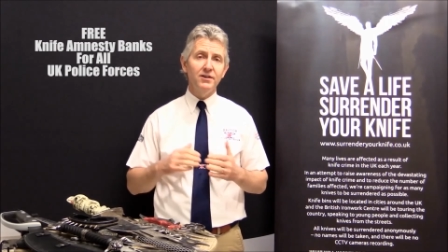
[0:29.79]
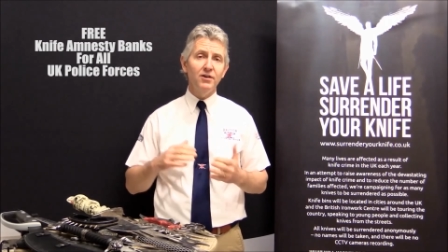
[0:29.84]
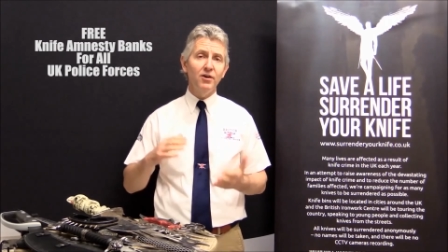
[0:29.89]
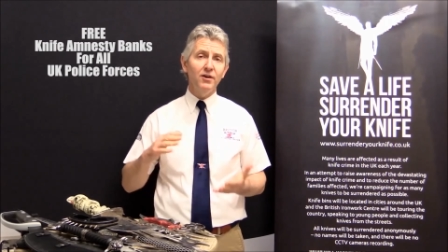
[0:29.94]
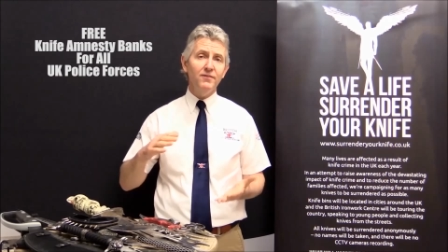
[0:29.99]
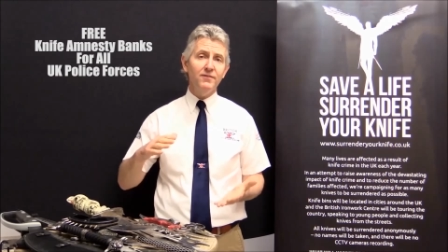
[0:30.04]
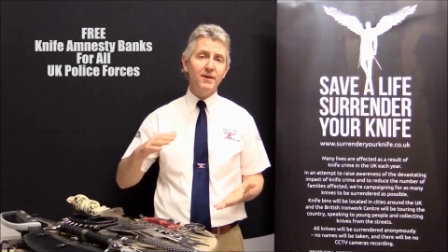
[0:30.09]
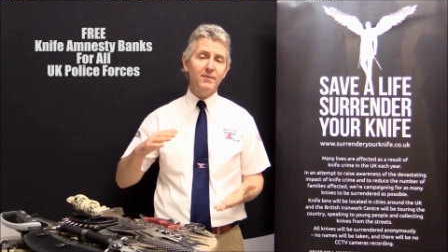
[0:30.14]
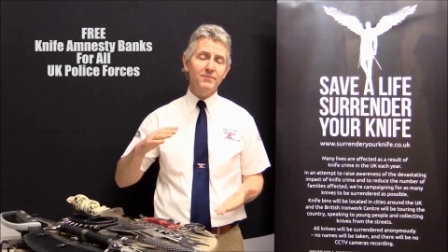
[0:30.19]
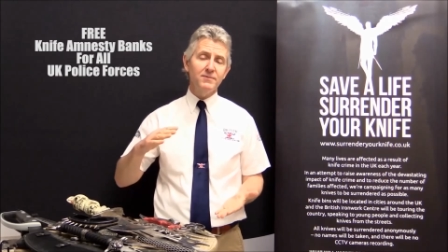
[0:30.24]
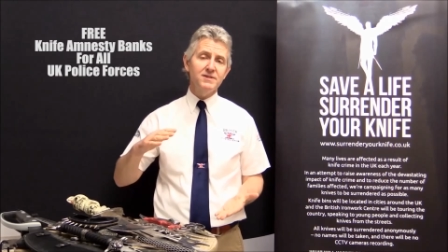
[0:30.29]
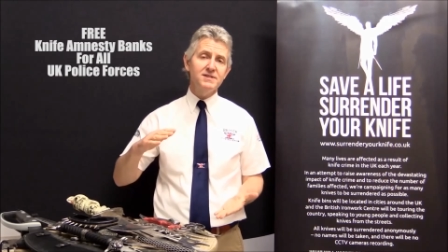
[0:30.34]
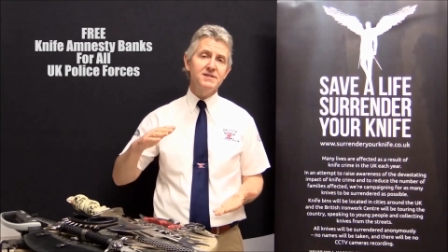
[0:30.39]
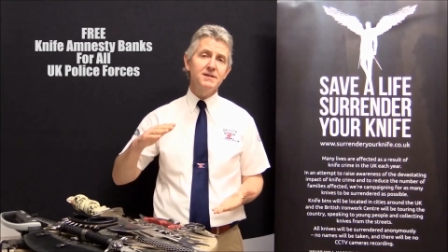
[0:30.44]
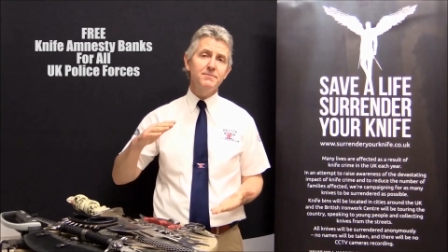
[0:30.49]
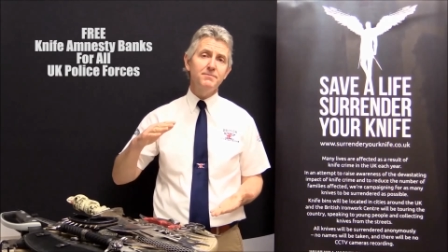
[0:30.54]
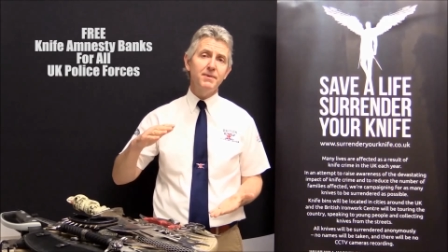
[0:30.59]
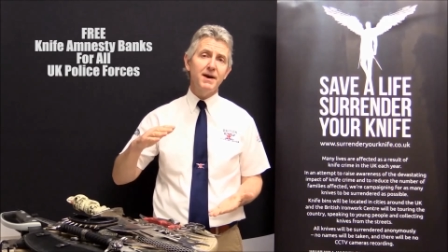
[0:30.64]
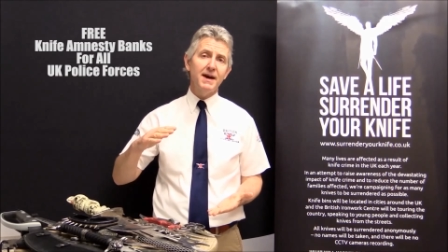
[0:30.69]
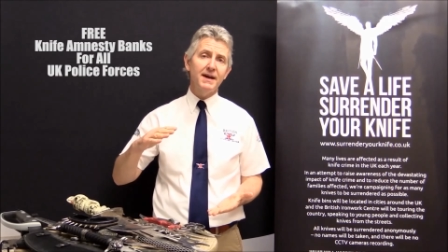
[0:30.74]
knife amnesty
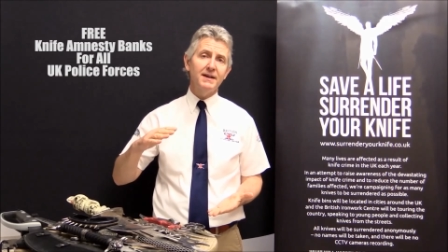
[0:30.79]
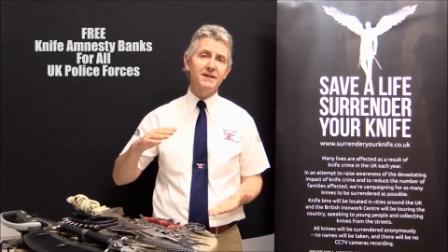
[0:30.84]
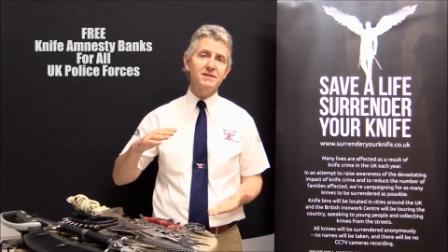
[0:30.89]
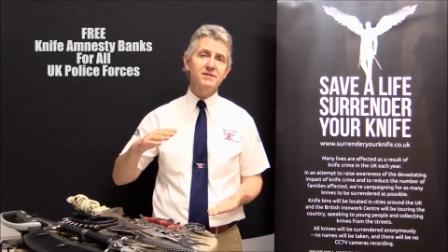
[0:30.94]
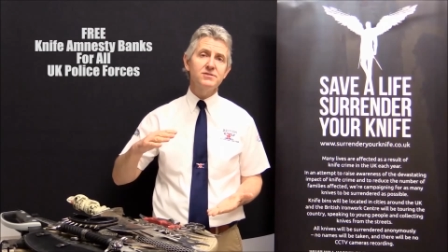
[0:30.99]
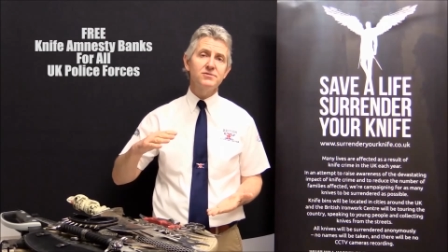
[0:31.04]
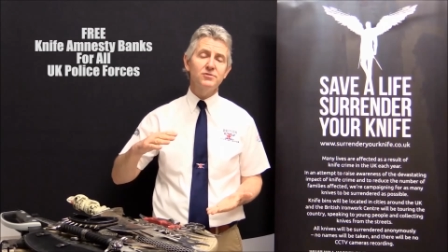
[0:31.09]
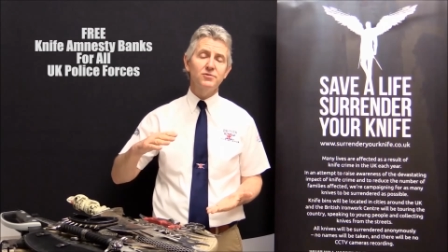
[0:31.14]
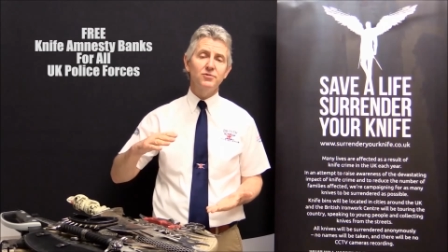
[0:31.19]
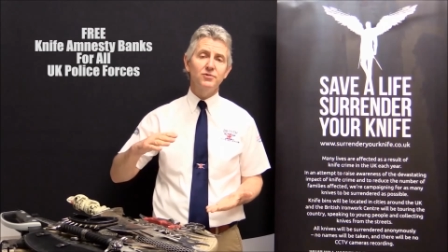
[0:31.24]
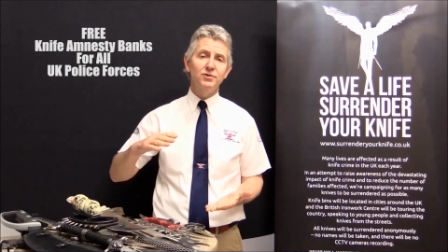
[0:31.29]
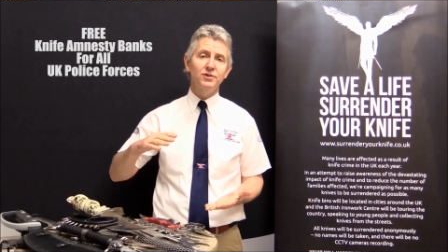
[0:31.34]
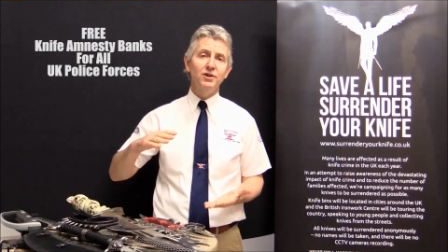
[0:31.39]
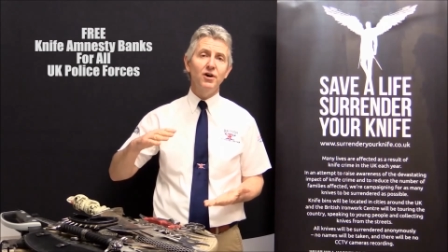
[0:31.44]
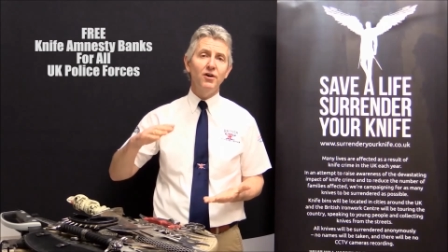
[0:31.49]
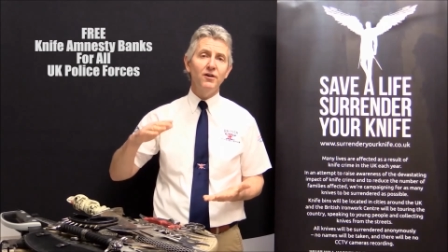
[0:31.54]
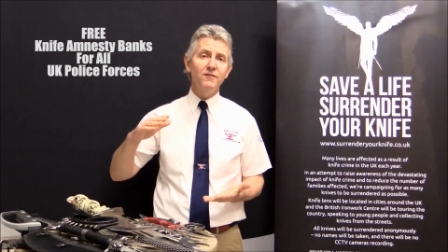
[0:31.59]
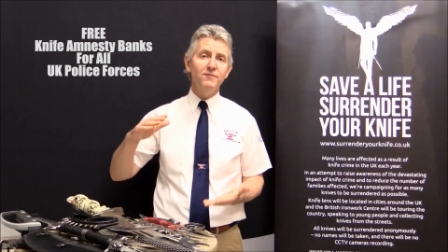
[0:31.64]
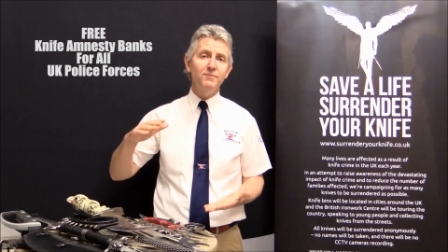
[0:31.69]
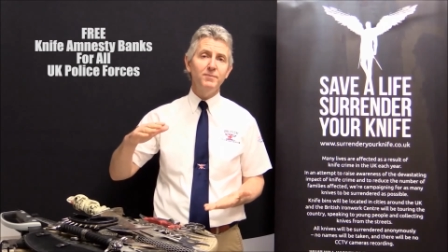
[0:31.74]
banks or
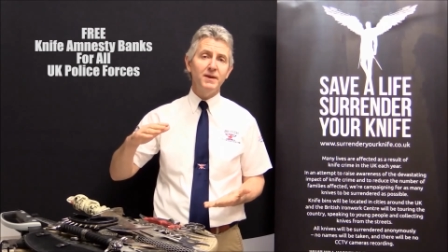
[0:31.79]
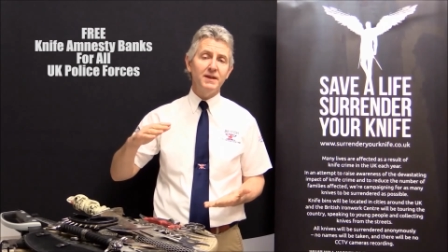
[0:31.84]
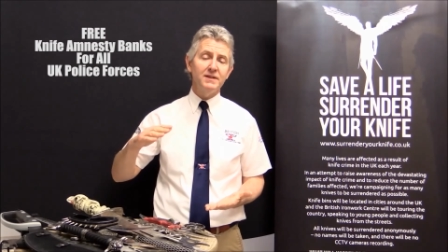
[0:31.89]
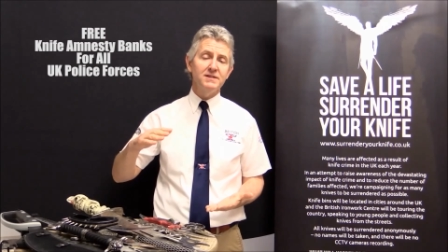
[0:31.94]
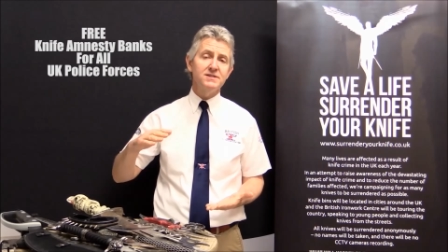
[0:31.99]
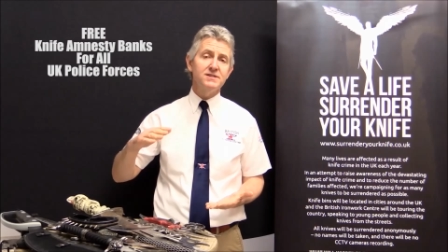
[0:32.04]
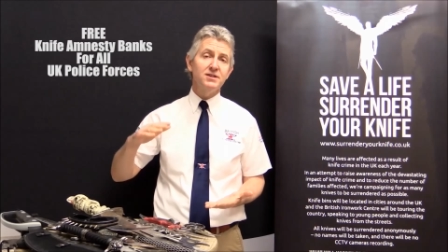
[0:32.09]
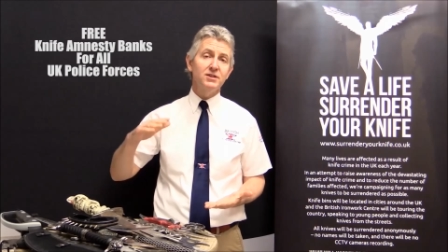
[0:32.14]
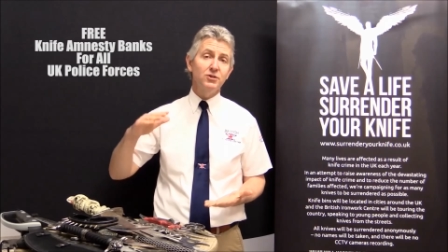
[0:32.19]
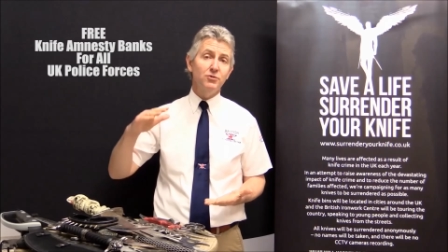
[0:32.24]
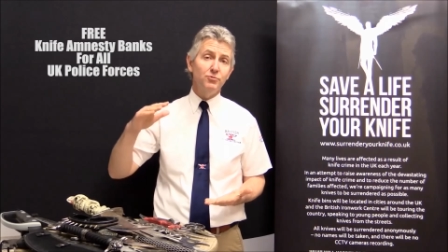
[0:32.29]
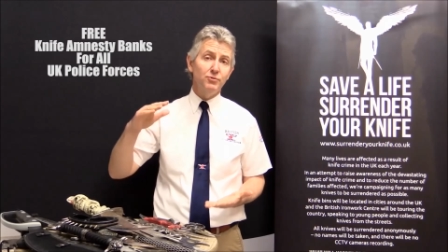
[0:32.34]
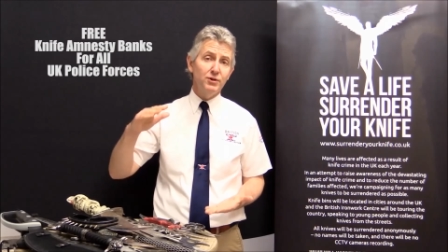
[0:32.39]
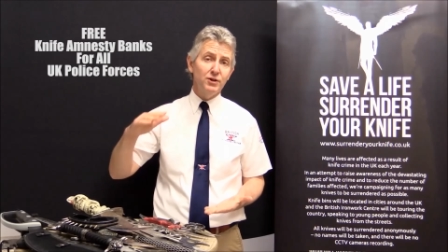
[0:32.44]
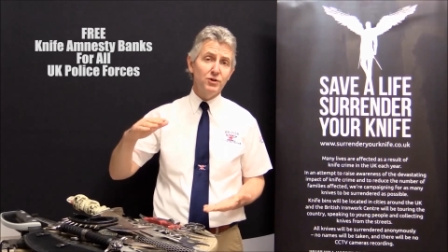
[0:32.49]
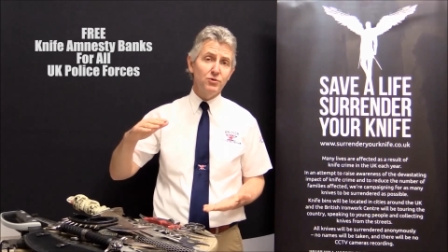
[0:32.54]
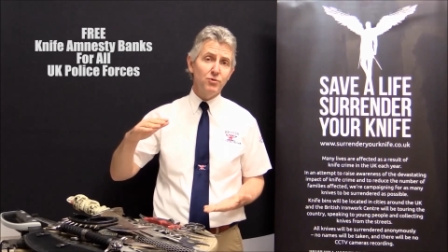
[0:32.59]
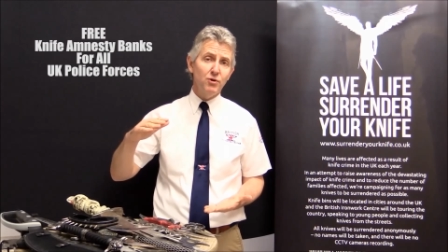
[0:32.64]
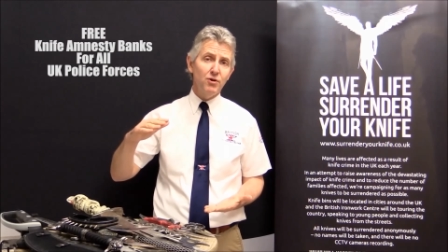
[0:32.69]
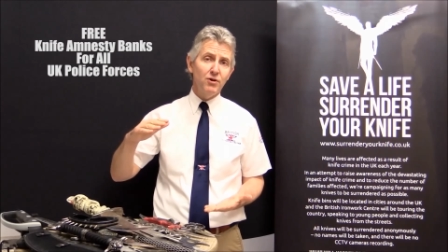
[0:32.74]
knife bins that you
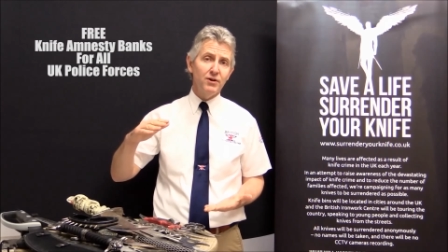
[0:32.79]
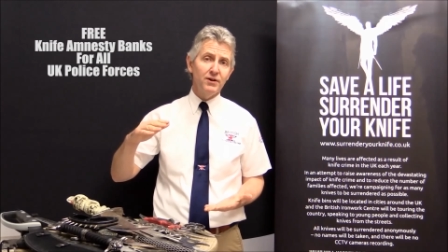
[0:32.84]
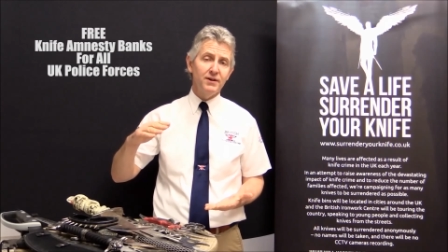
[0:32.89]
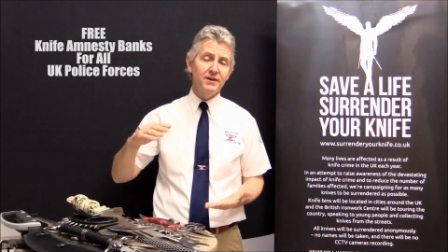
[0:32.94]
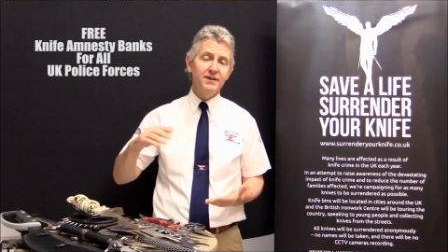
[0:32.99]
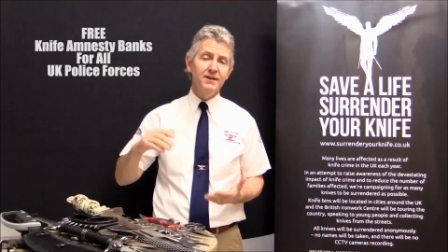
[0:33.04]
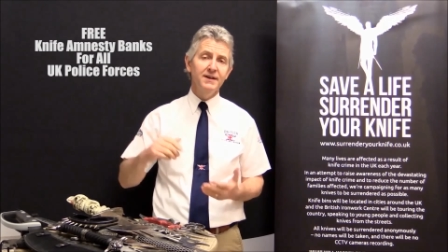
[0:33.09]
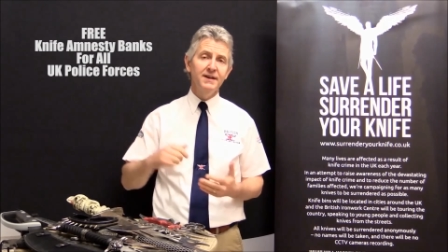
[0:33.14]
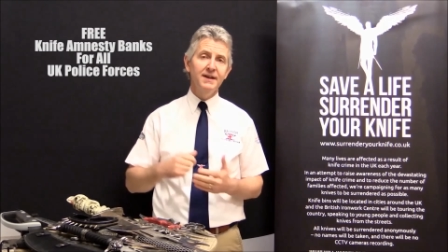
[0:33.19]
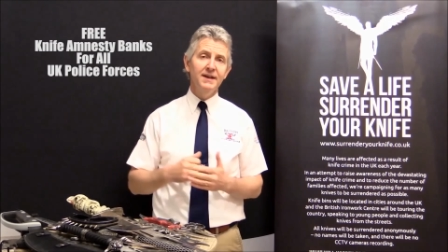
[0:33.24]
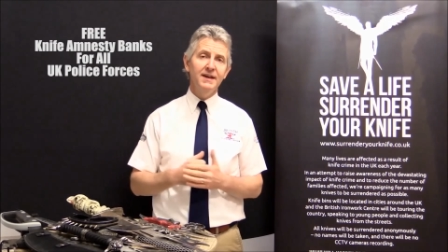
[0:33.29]
require